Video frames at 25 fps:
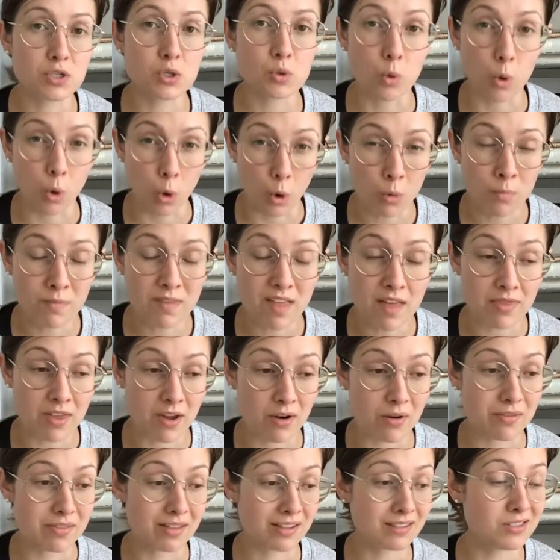you hope that
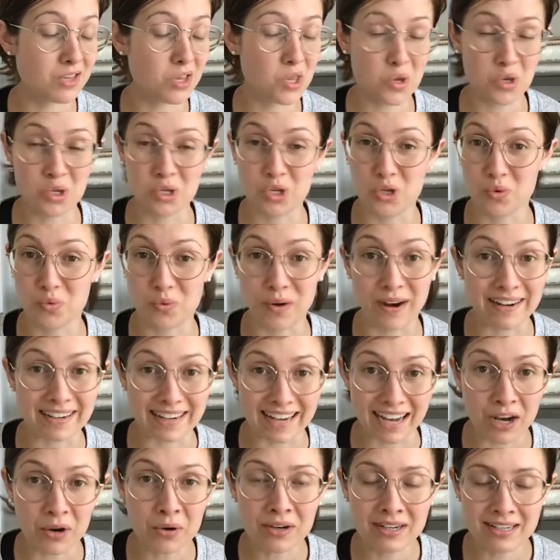there are things that you can do right
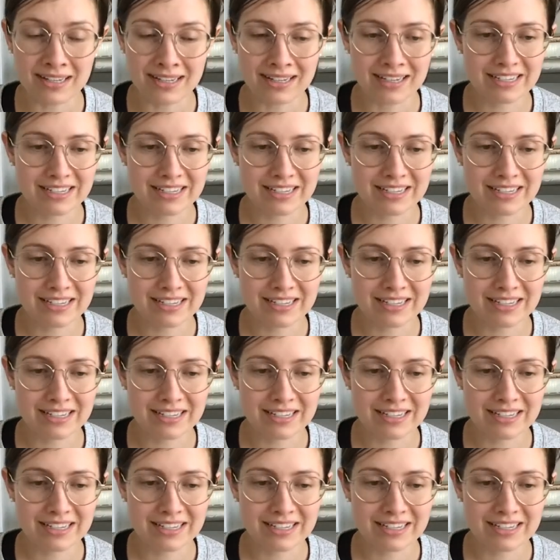now